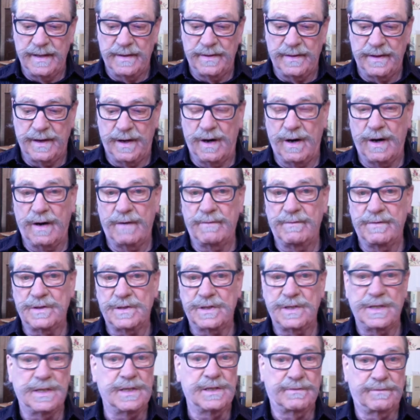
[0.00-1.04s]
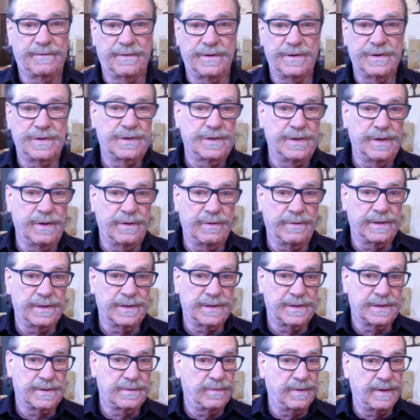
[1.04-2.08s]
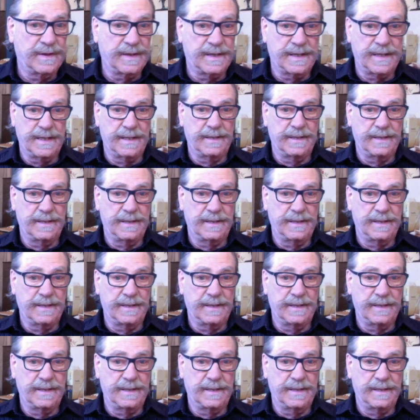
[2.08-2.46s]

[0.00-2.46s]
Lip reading: the harvest is first noticed within.